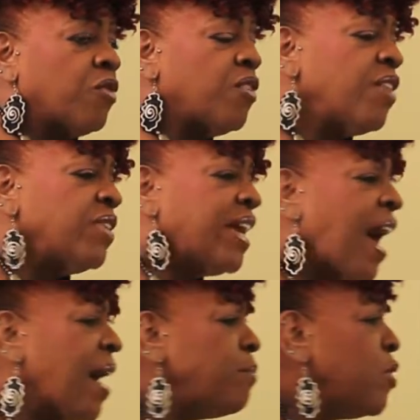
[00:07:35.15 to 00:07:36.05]
Reverend
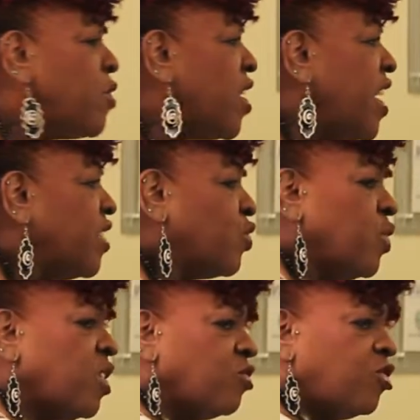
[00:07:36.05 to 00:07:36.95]
Guy Moore had
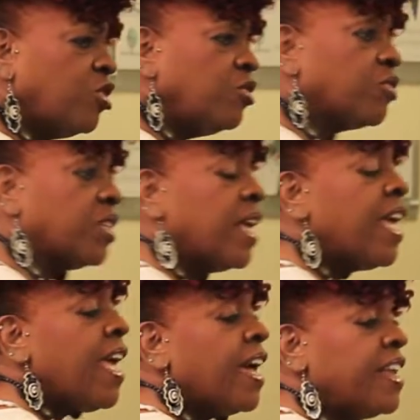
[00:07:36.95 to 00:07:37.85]
12 children,
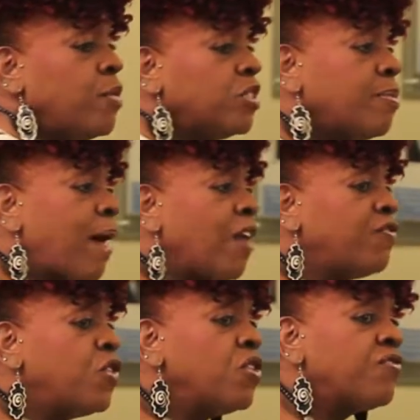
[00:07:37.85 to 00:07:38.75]
and there was
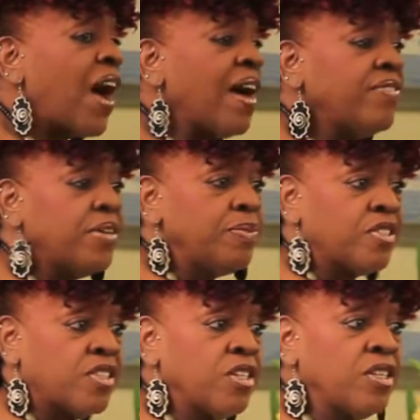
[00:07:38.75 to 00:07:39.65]
about 4 or 5 of them
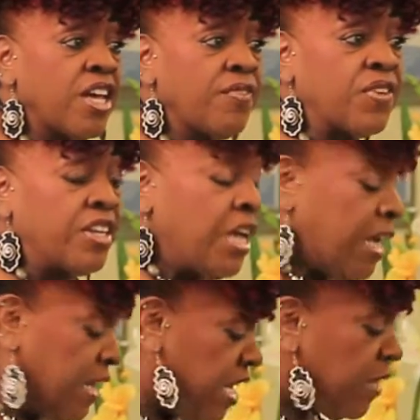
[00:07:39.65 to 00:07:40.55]
still left
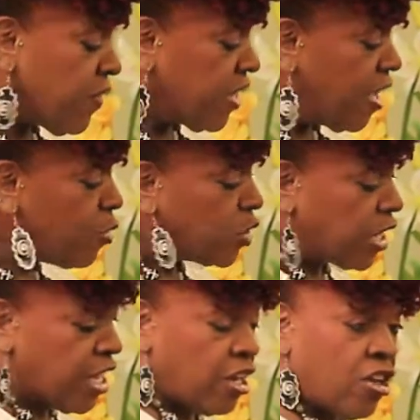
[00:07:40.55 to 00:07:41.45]
living. There
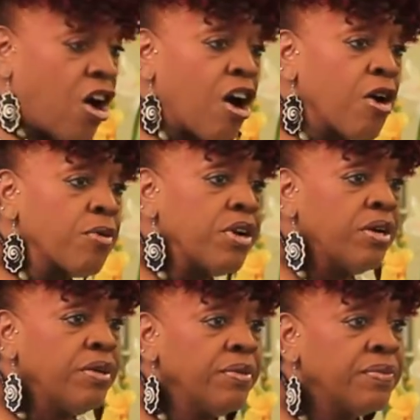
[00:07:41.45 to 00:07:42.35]
was Aunt
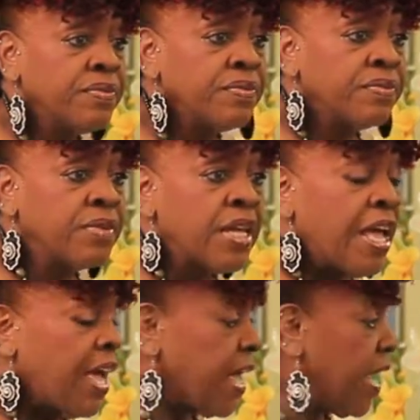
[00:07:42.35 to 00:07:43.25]
Laura,
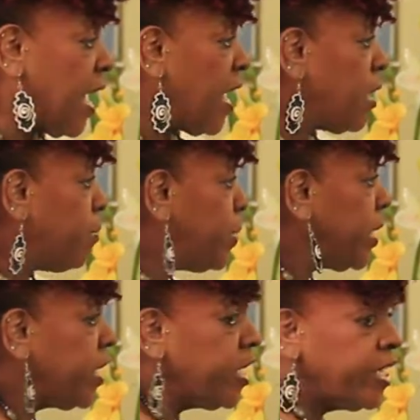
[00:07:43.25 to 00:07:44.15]
and Aunt
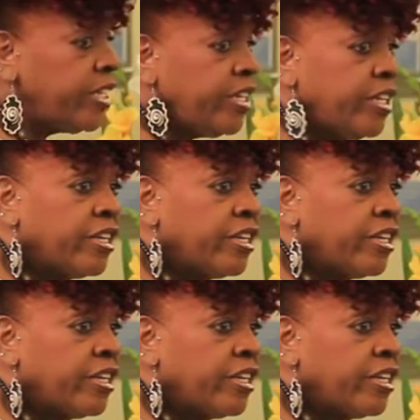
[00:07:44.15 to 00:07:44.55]
B.